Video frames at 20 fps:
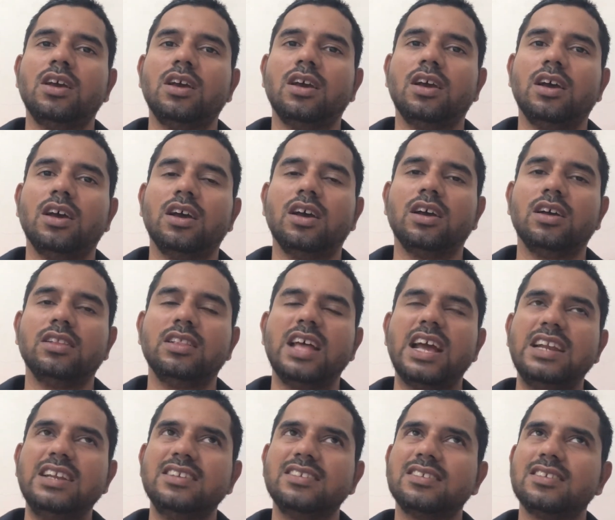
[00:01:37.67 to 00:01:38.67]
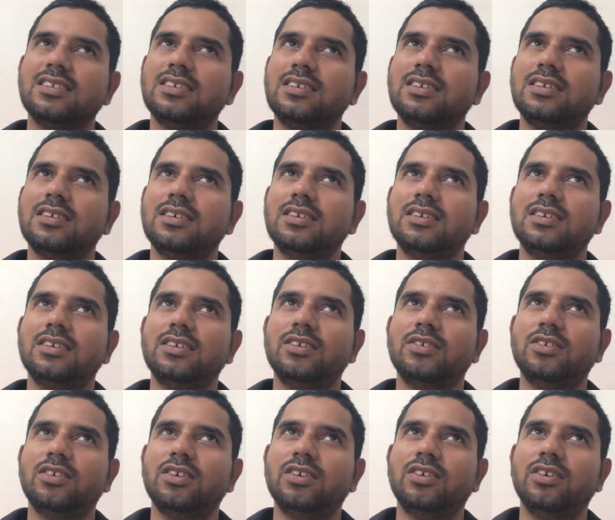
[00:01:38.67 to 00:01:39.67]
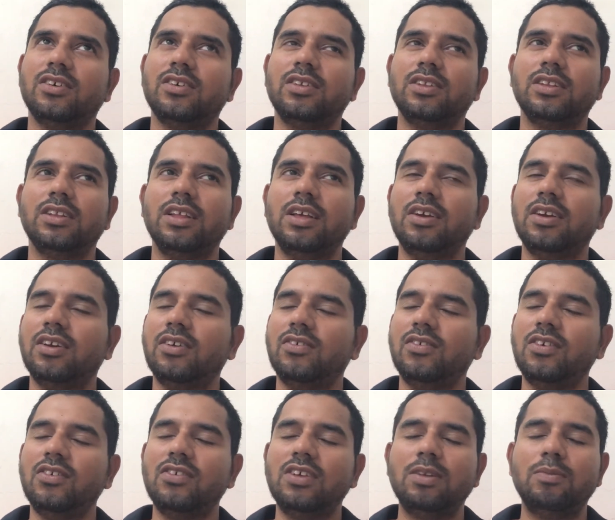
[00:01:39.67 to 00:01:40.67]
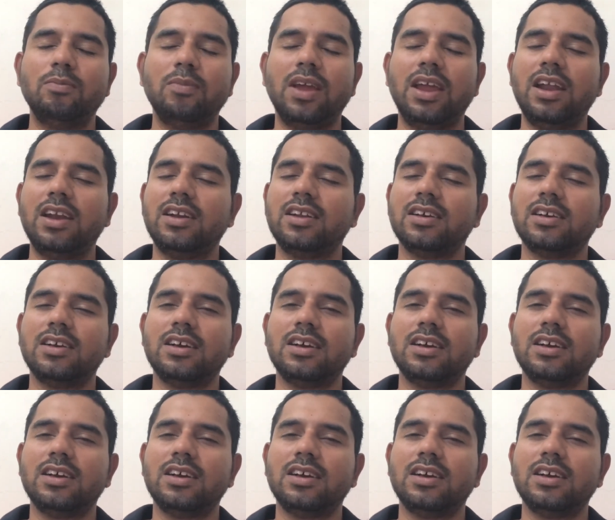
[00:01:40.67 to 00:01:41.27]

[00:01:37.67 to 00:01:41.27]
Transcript: That is, we will made